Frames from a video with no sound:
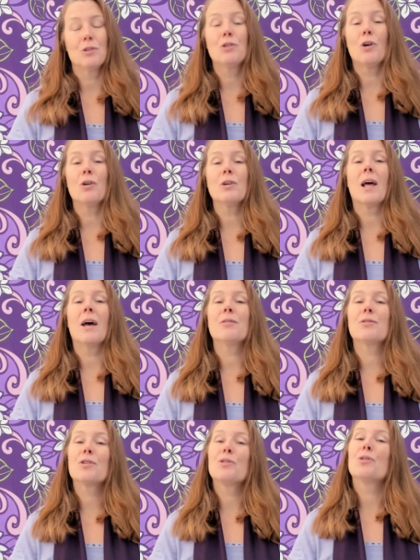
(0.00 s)
You don't
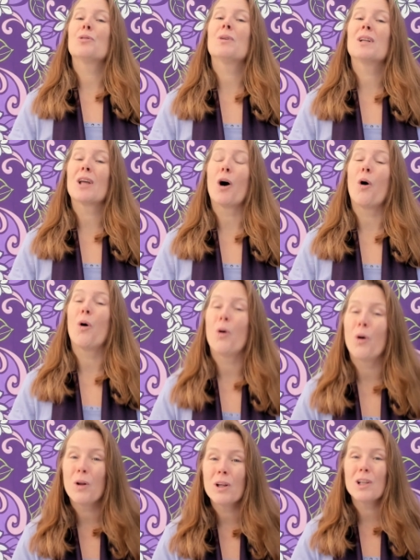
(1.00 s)
have to do it
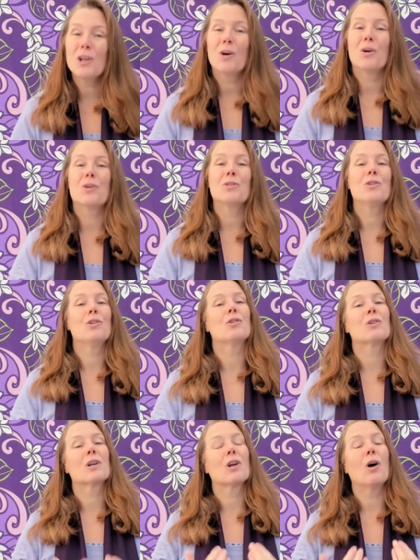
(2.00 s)
all alone.
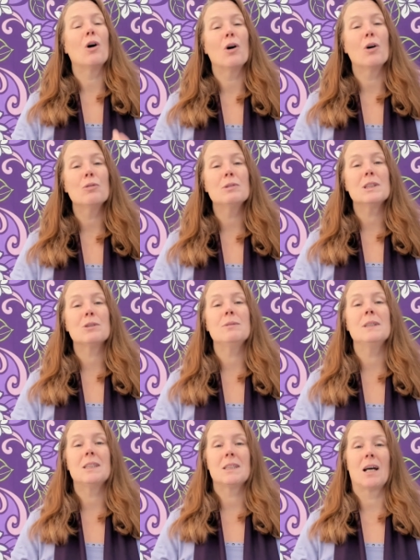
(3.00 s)
You can always
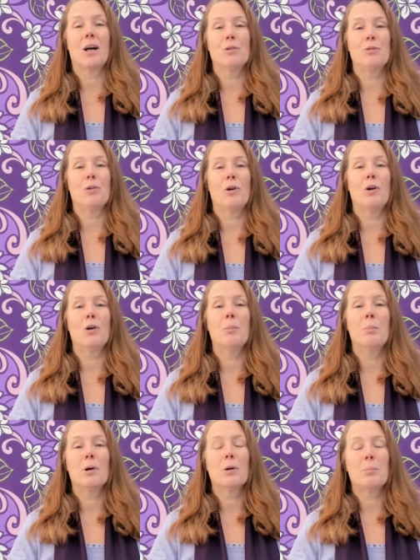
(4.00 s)
reach out for
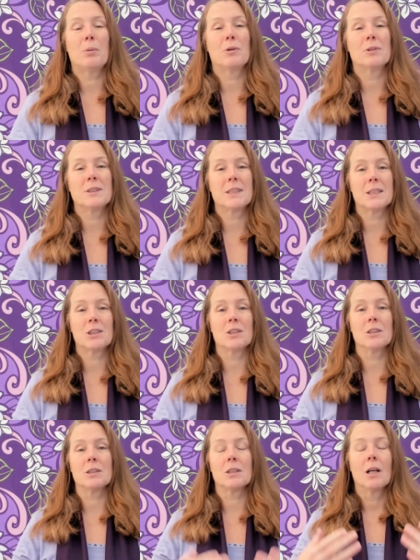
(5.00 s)
Ho'oponopono
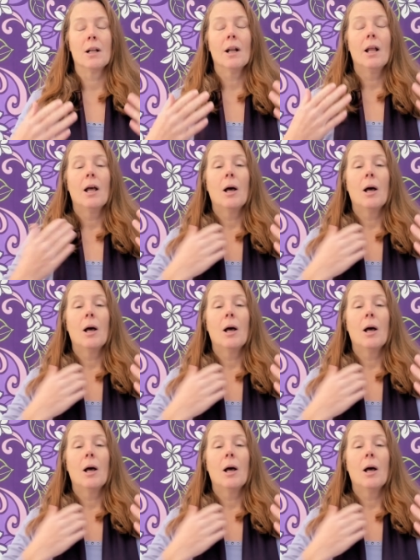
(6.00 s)
sessions.